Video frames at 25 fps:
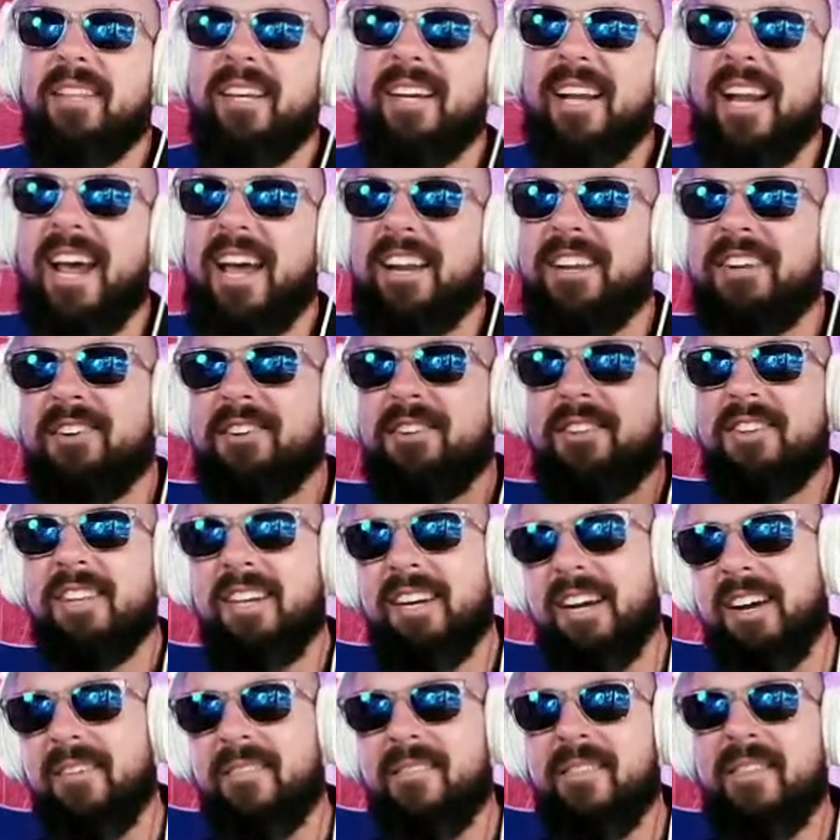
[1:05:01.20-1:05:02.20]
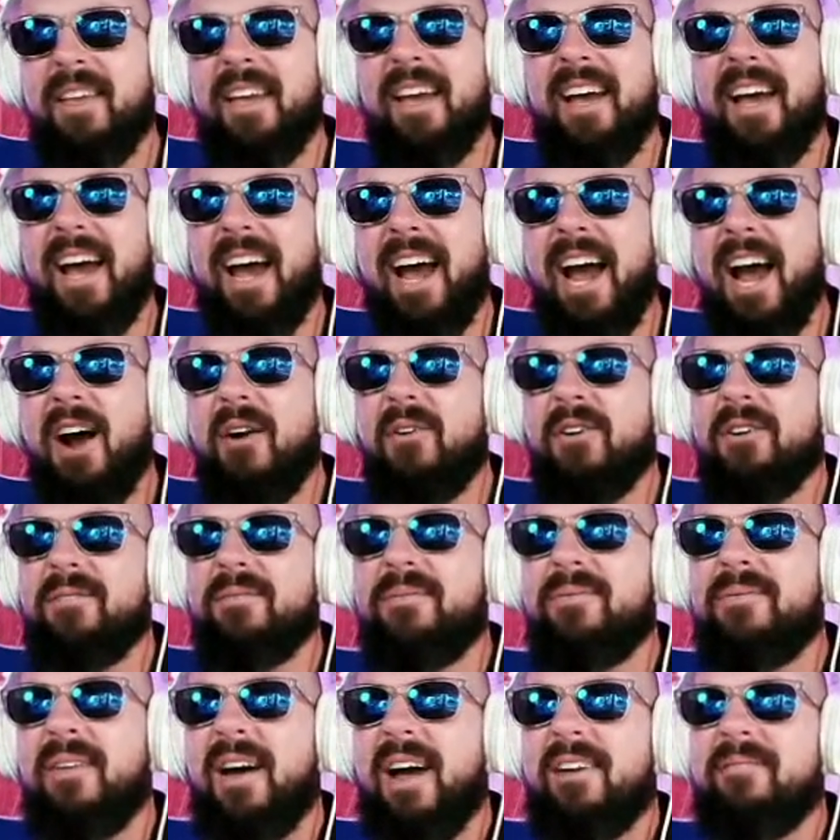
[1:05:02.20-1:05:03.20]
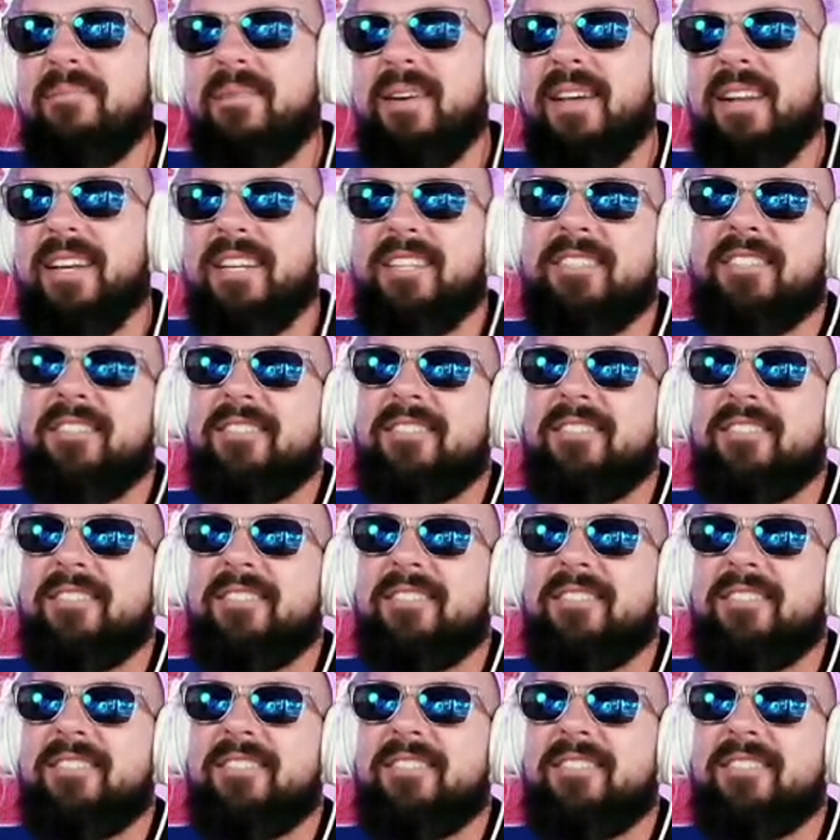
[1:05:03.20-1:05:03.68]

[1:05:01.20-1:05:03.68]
I mean, look at that, dude. Look, hour and 5